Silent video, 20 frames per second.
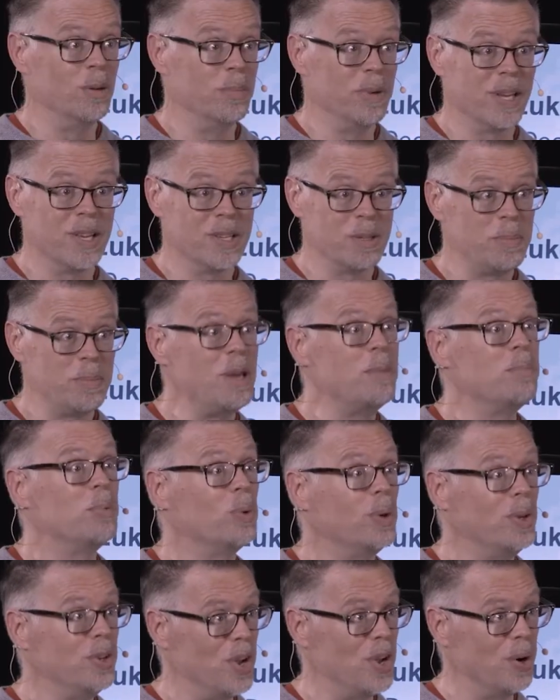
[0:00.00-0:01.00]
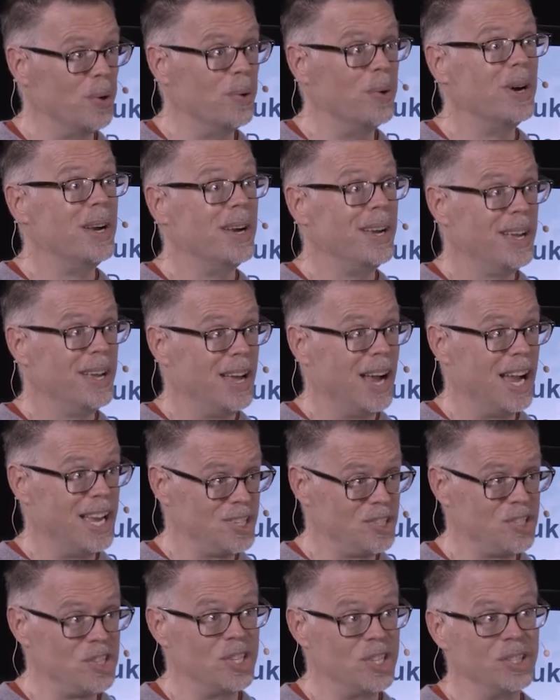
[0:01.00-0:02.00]
because people will know I
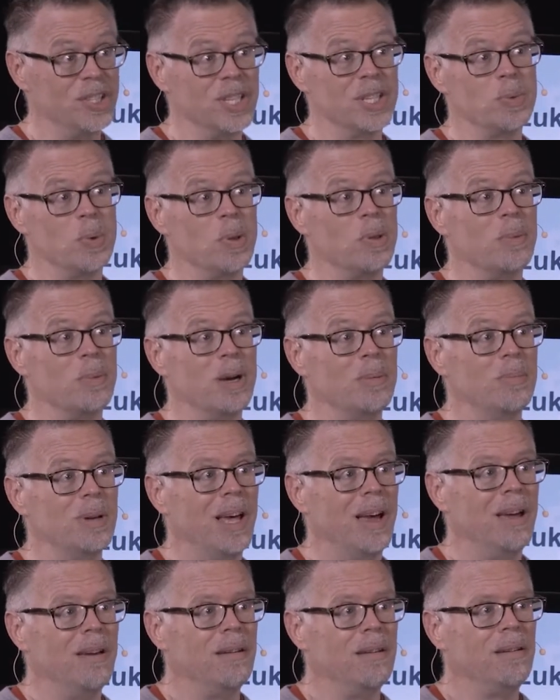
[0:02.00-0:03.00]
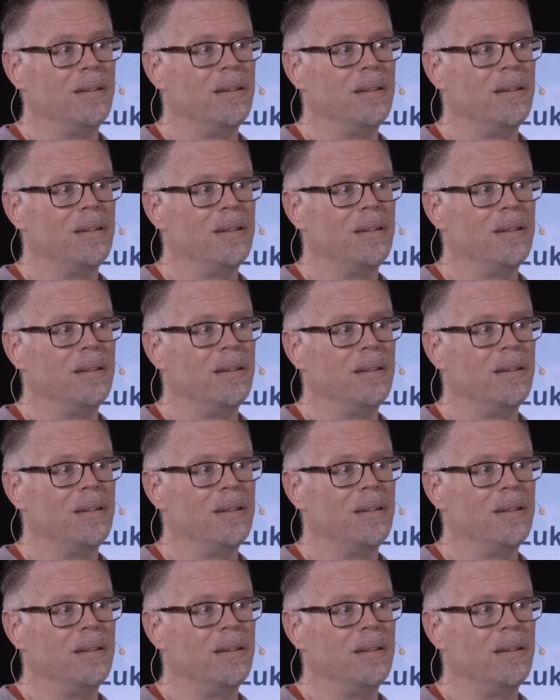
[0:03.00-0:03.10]
sealed this with my blood."